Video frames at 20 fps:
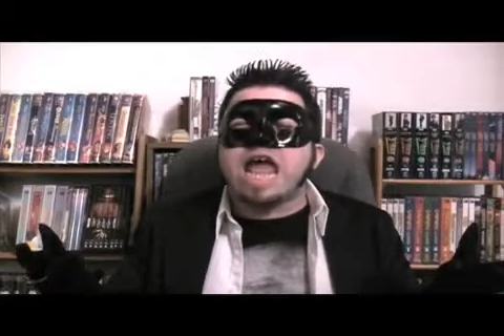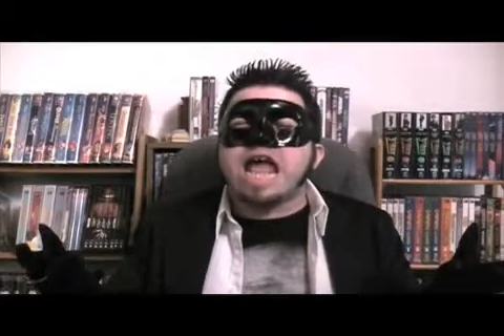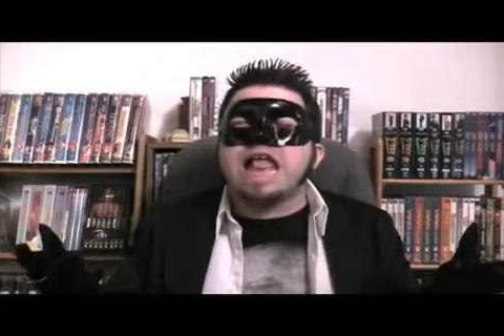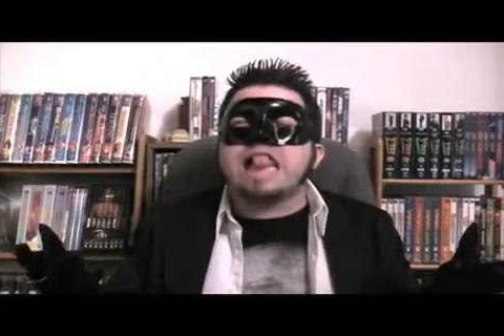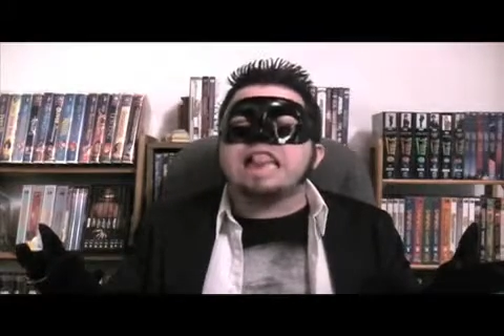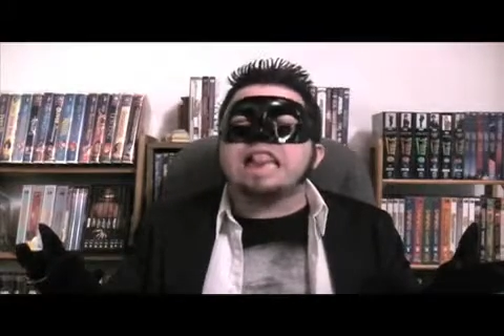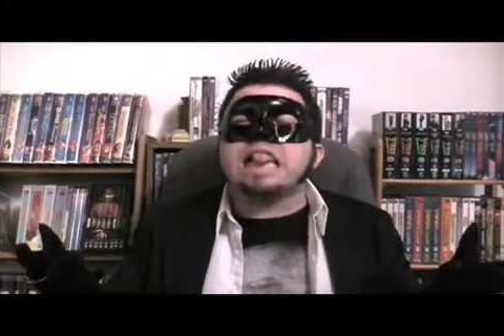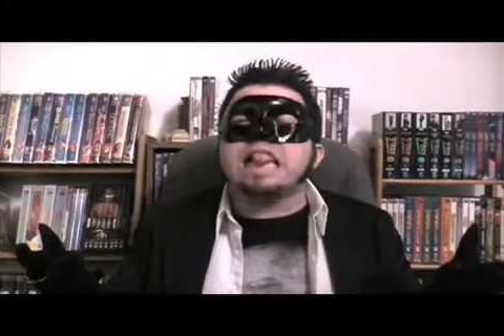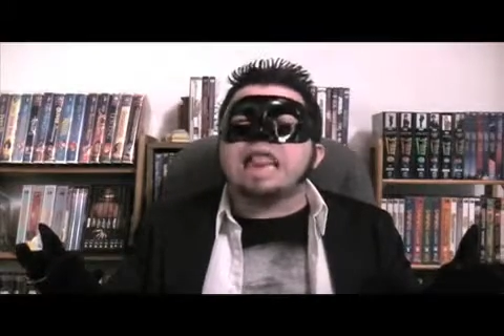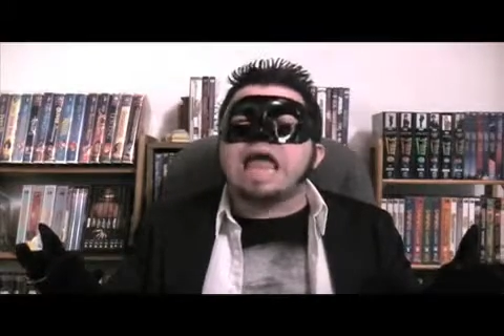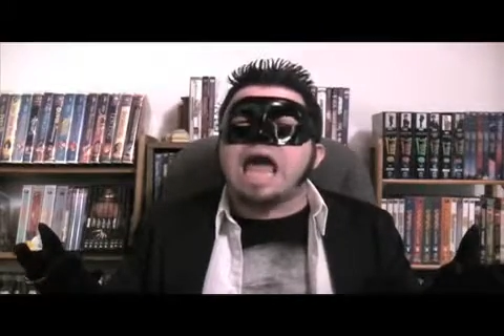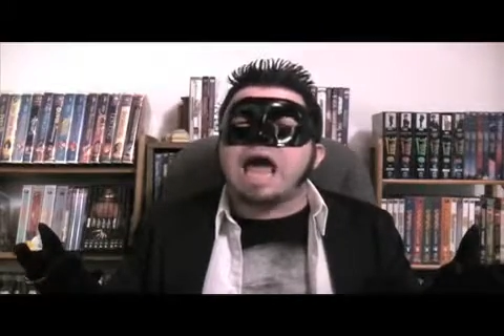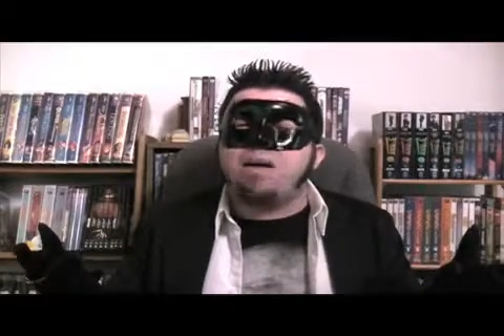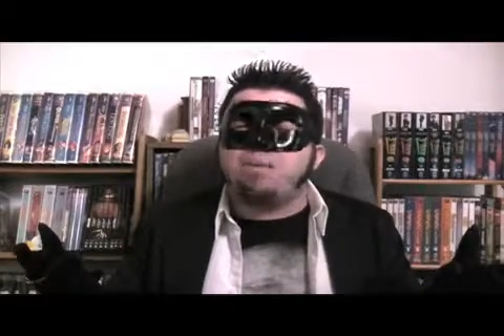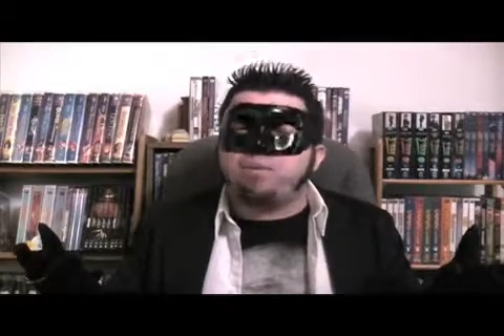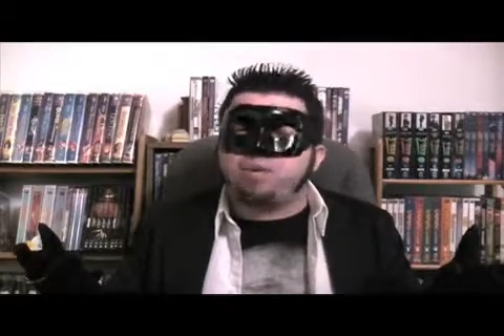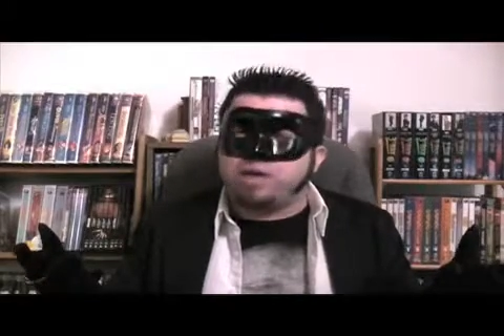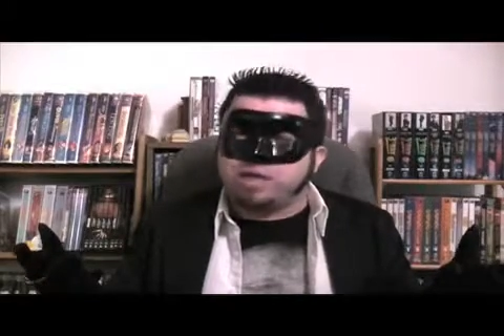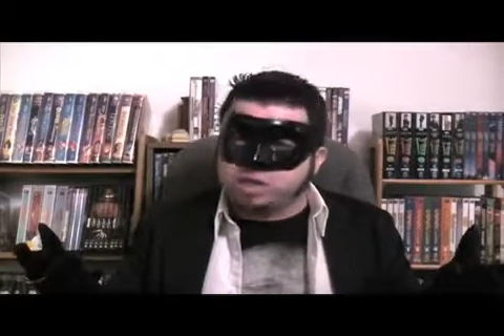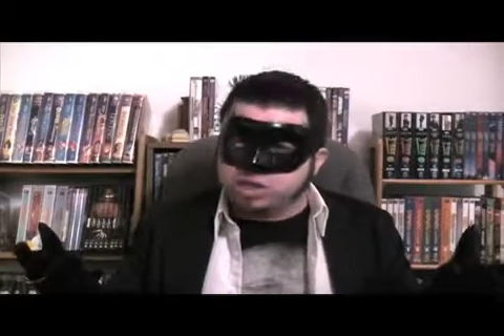
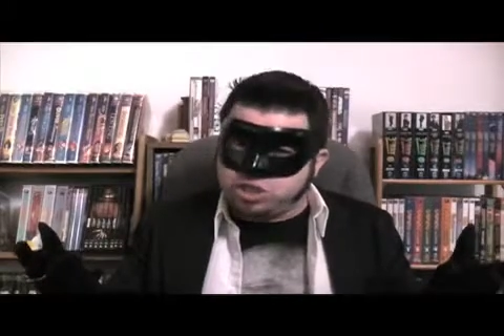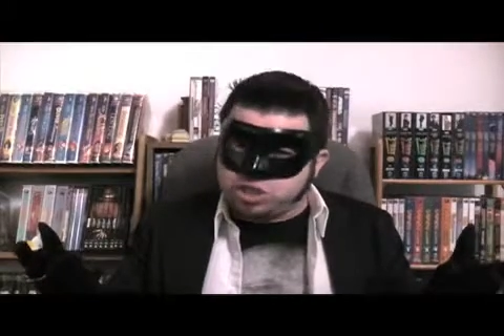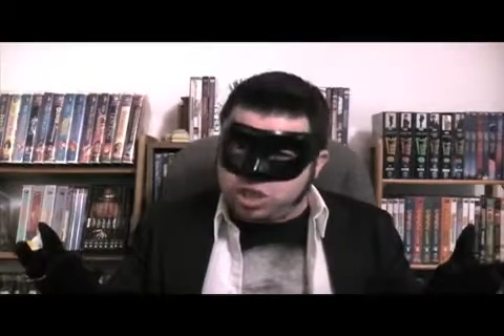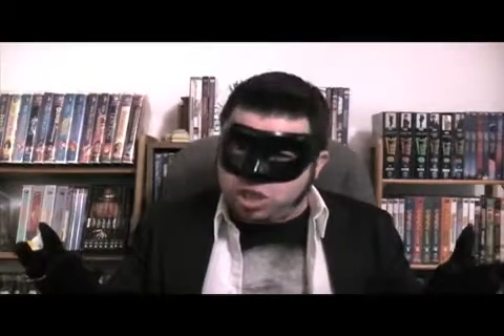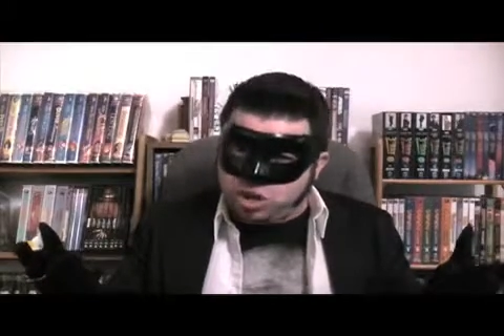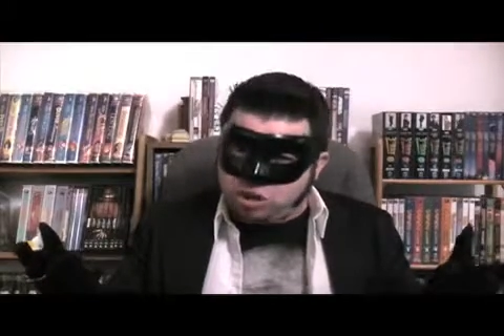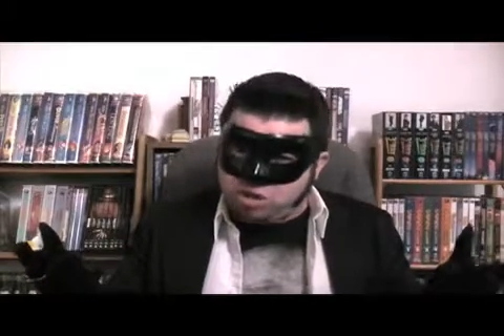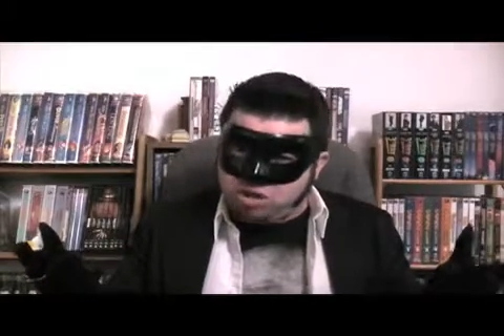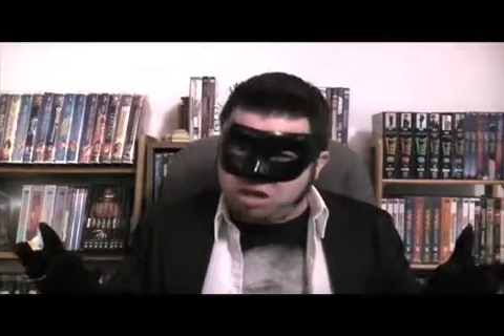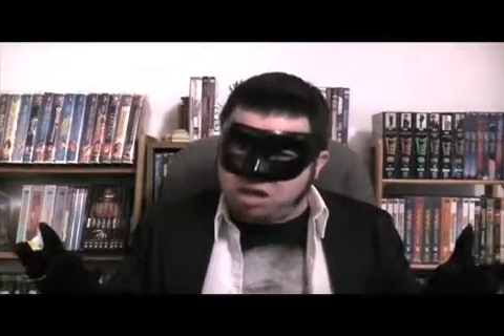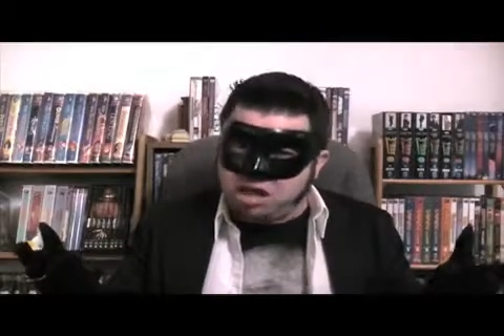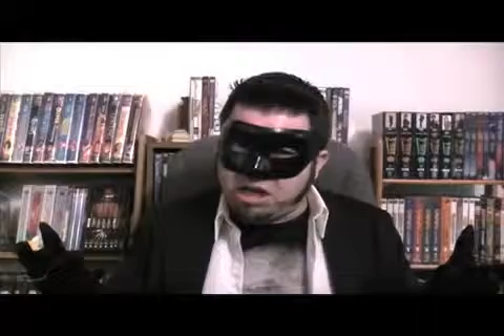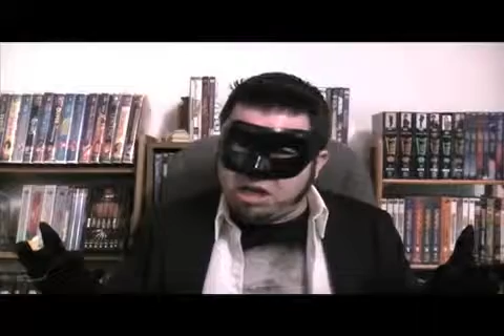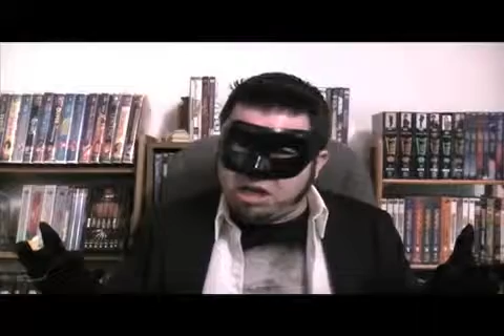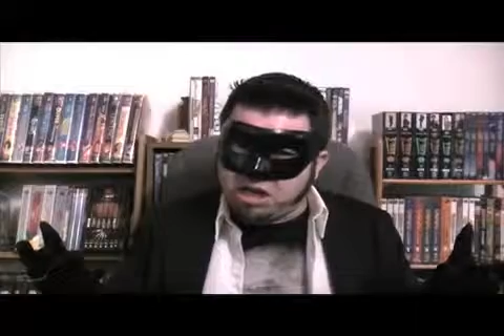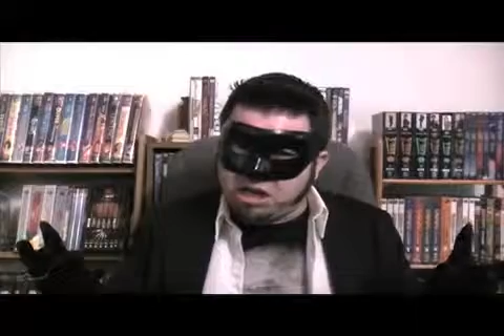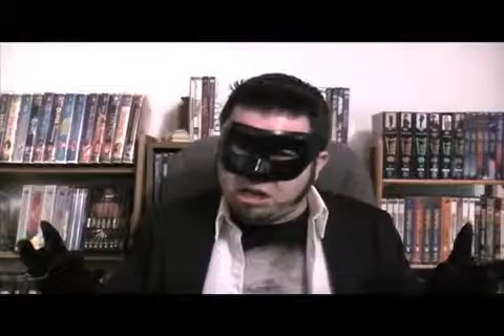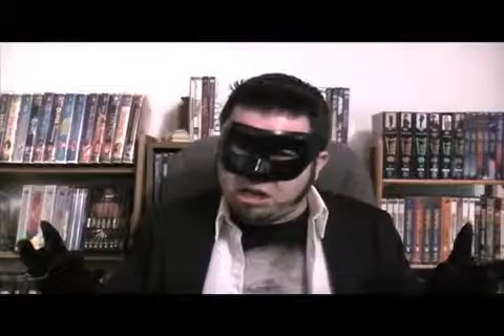elaborate joke.